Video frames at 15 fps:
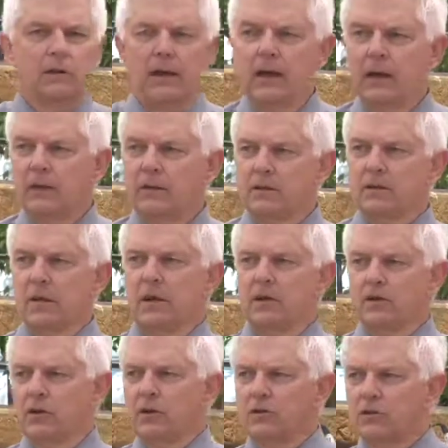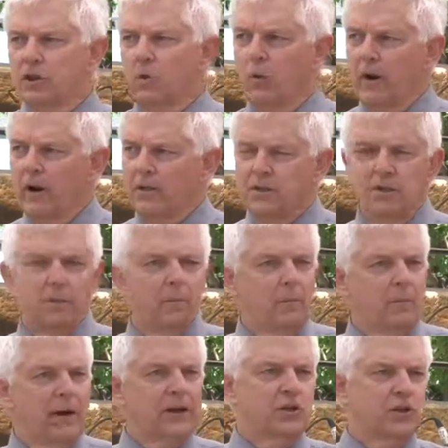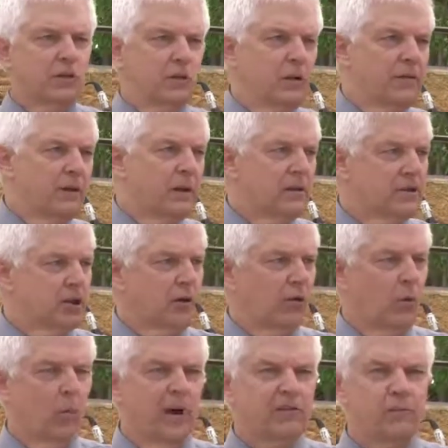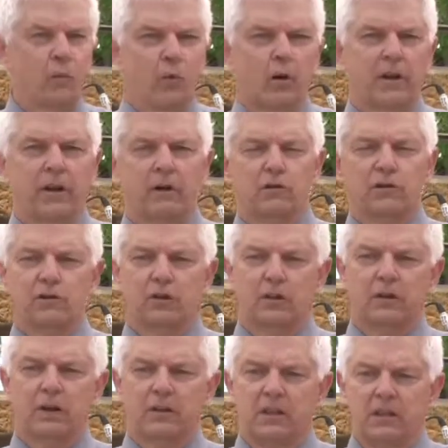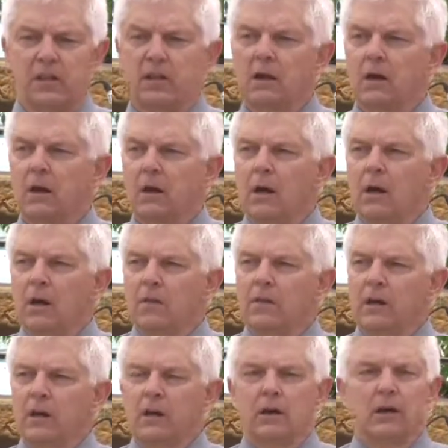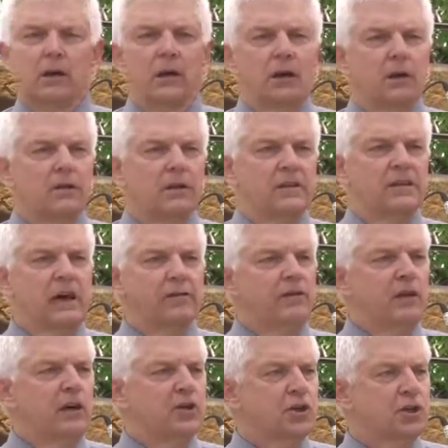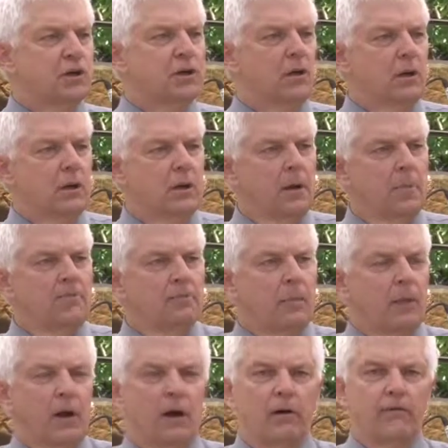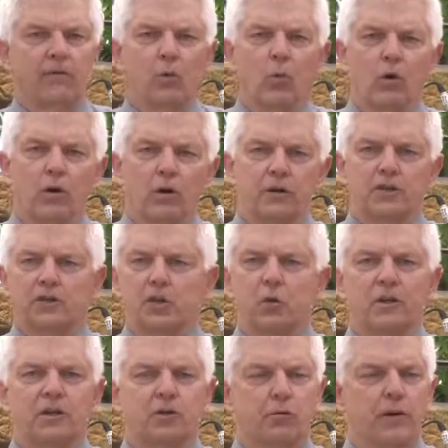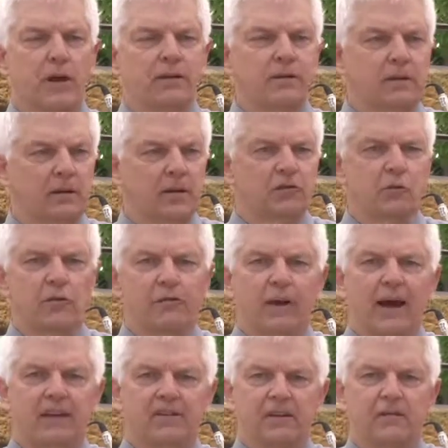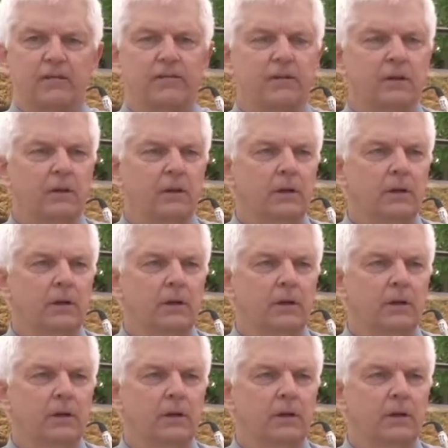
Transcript: that she wanted to make sure that General Westmoreland understood that the definition of the word to attrit is reflexive.